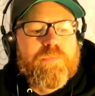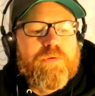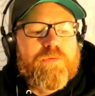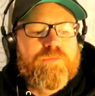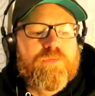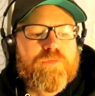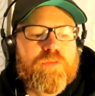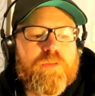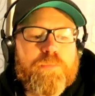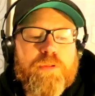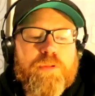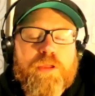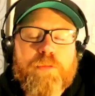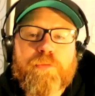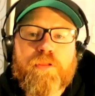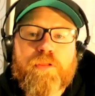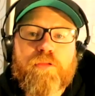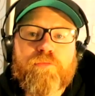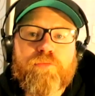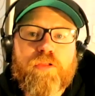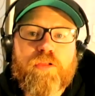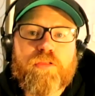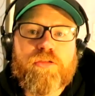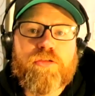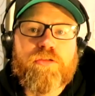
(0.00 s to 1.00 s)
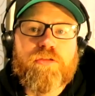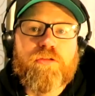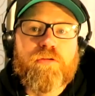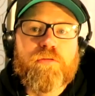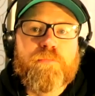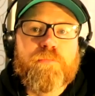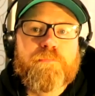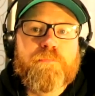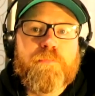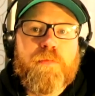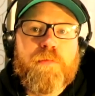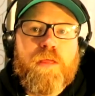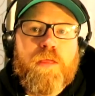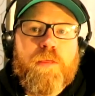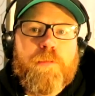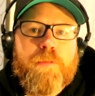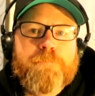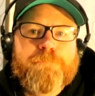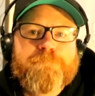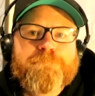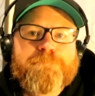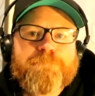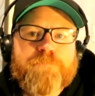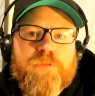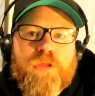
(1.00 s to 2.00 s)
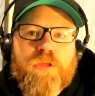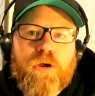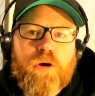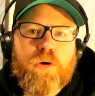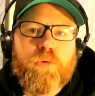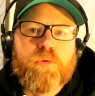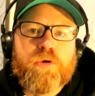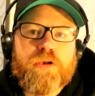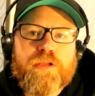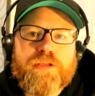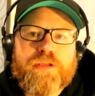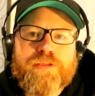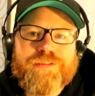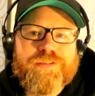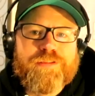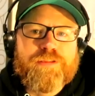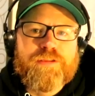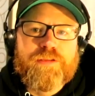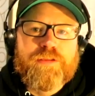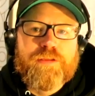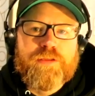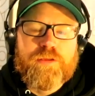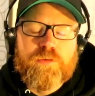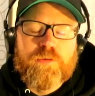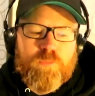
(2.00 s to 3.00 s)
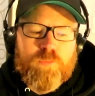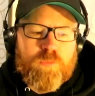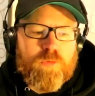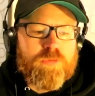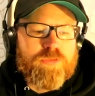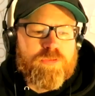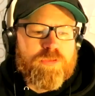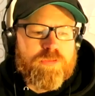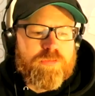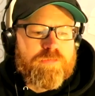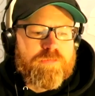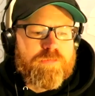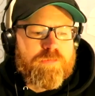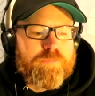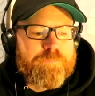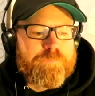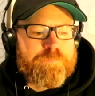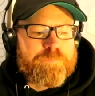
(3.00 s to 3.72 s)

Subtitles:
for the people of Ulster, only it wasn't.